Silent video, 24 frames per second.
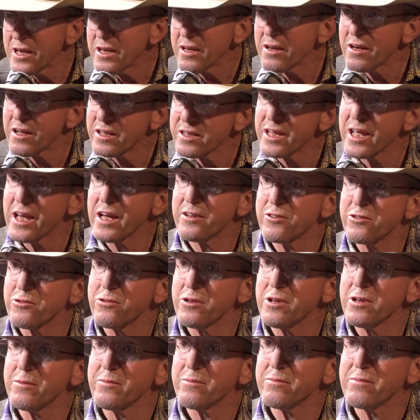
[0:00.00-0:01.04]
me on that
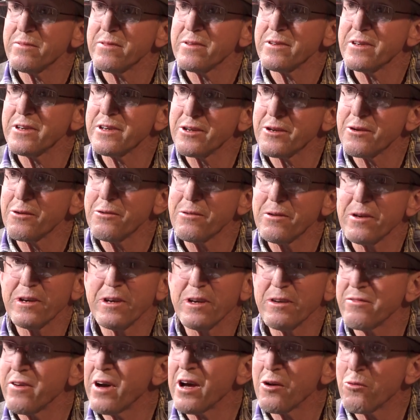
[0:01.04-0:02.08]
trip, you know,
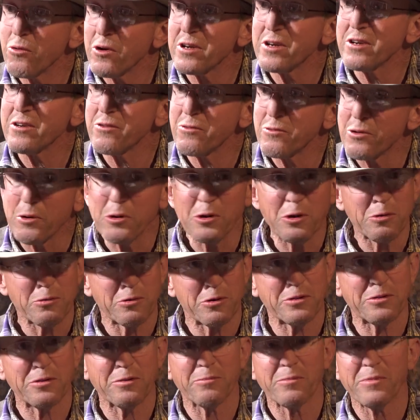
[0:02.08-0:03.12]
if I wanted to
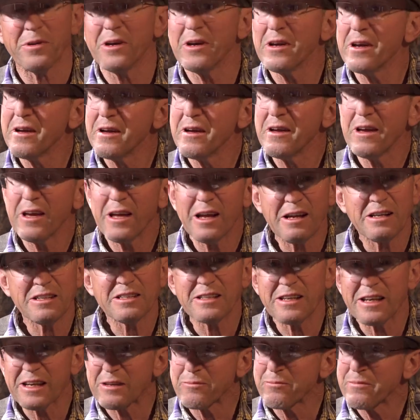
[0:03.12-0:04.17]
rodeo with him.
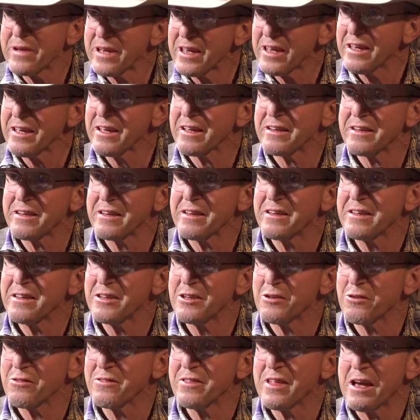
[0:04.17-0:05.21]
I was like, man,
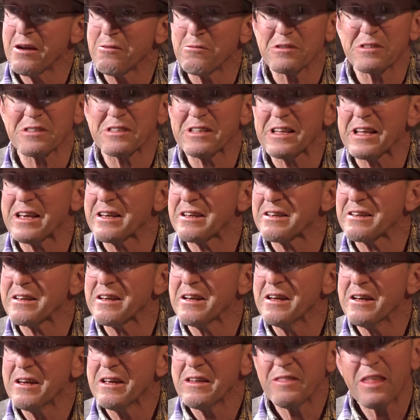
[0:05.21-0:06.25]
you know, that was
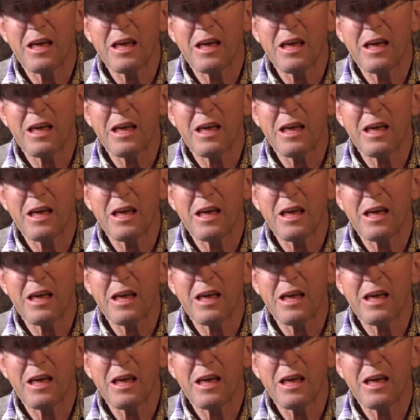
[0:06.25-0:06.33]
like